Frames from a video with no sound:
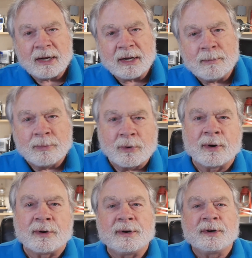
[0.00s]

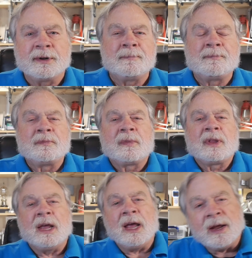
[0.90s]
important
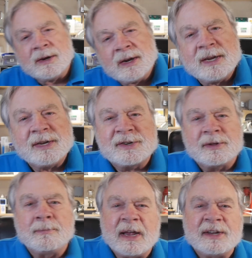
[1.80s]
and is the
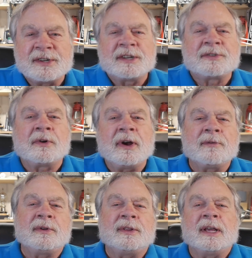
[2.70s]
basis for
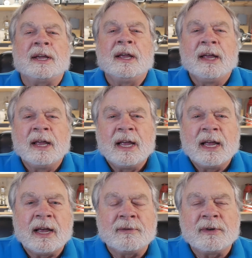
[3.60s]
everything
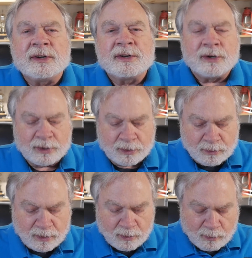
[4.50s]
having to
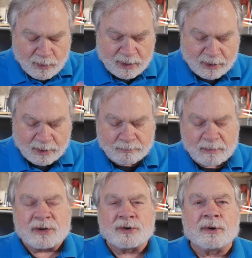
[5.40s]
do with
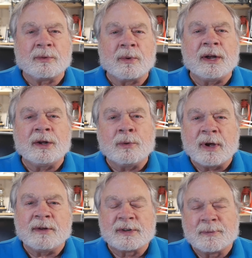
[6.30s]
measuring radio
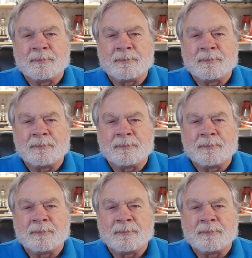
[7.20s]
waves.